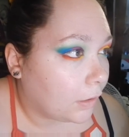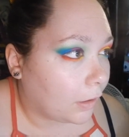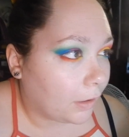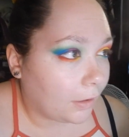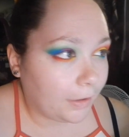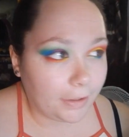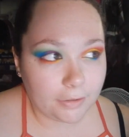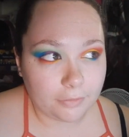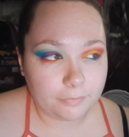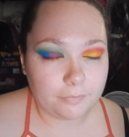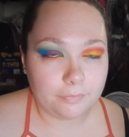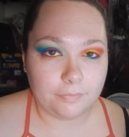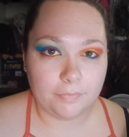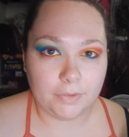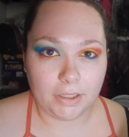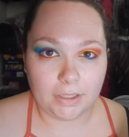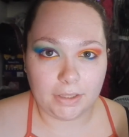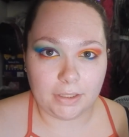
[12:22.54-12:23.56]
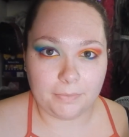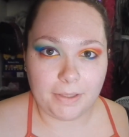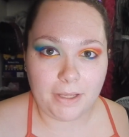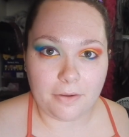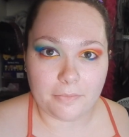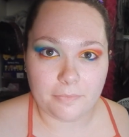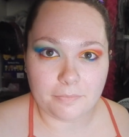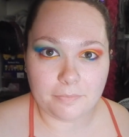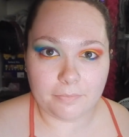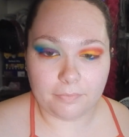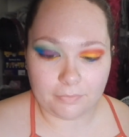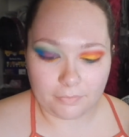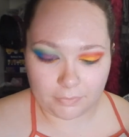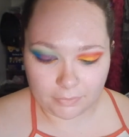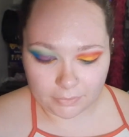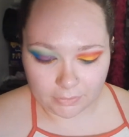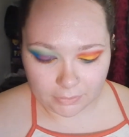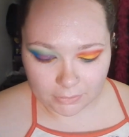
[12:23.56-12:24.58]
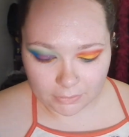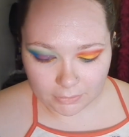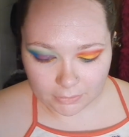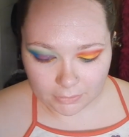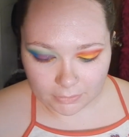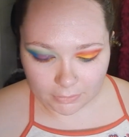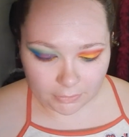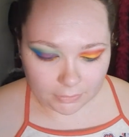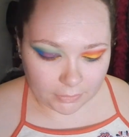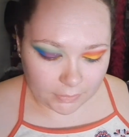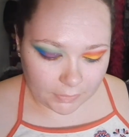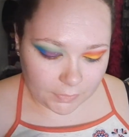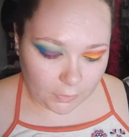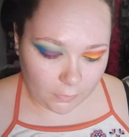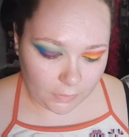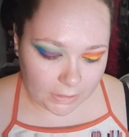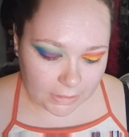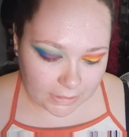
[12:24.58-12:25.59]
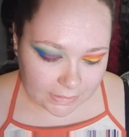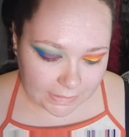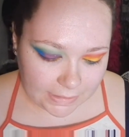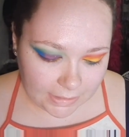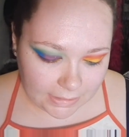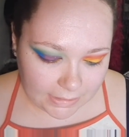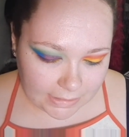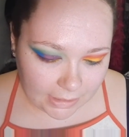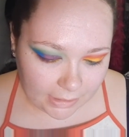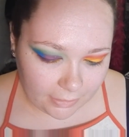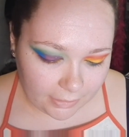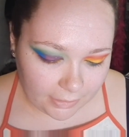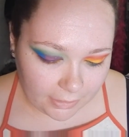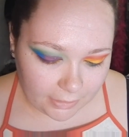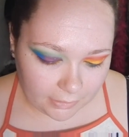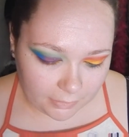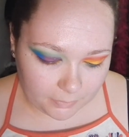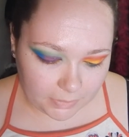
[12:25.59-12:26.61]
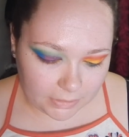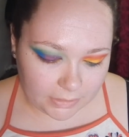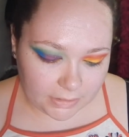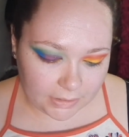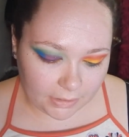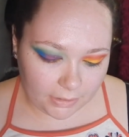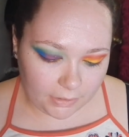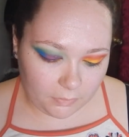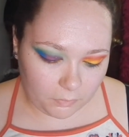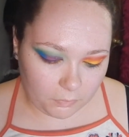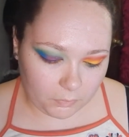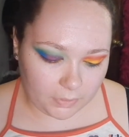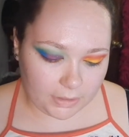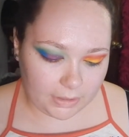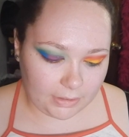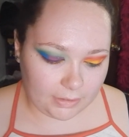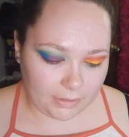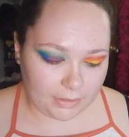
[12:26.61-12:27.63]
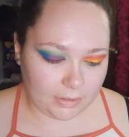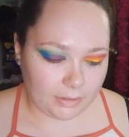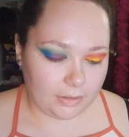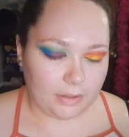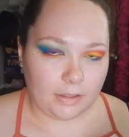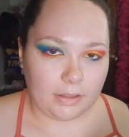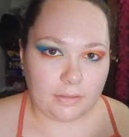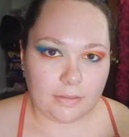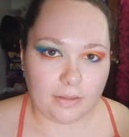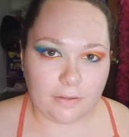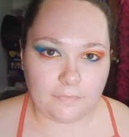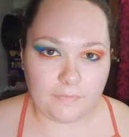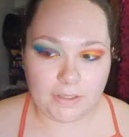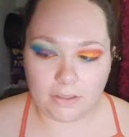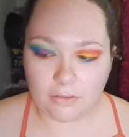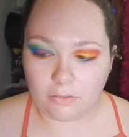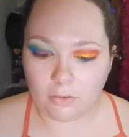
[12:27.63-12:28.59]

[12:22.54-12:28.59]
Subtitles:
Alright, and there we go. So in this case, I am done with the Vita